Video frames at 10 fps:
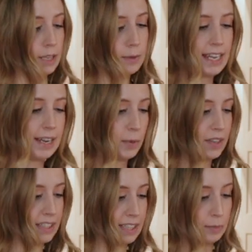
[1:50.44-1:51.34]
We can't
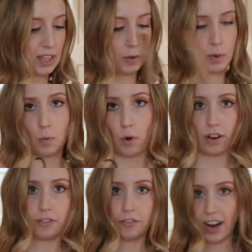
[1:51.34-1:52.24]
wear the same thing we wore
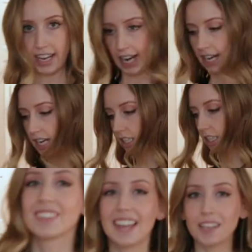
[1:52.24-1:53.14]
on Friday.
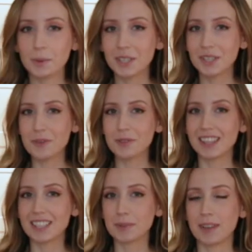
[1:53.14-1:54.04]
I think we're gonna go with
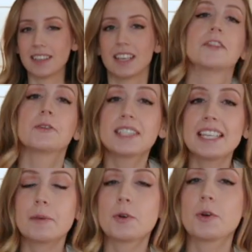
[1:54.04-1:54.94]
this one. The reason I'm